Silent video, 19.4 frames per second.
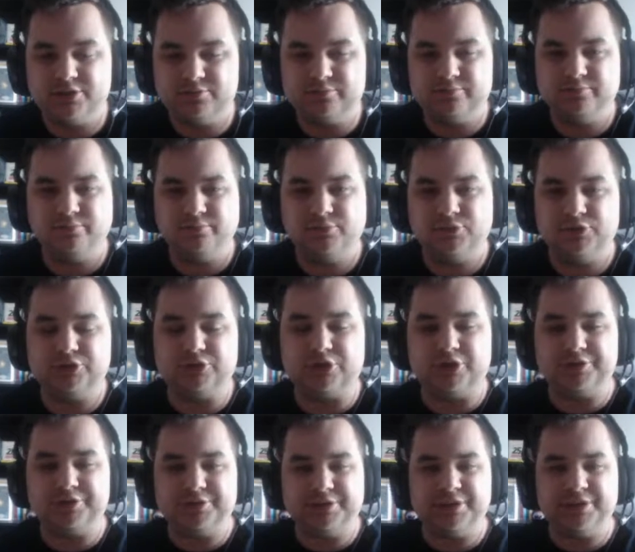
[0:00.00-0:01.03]
So to
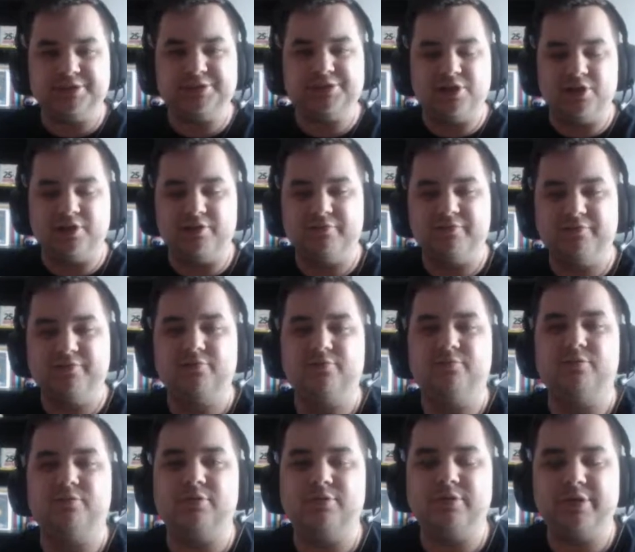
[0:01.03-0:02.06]
start things off,
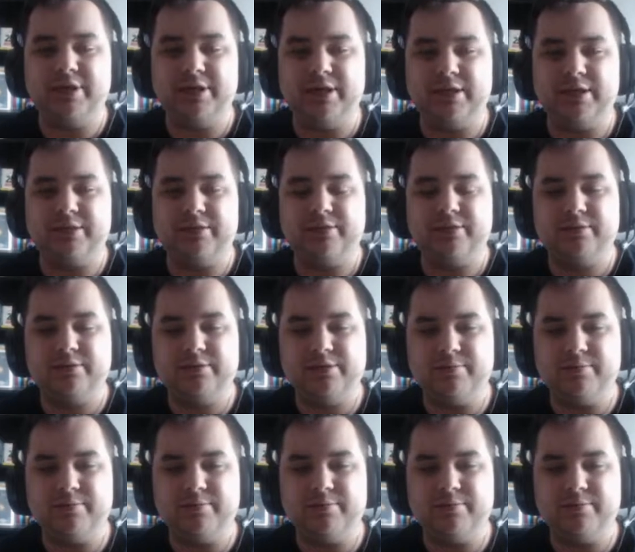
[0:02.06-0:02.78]
we'll look at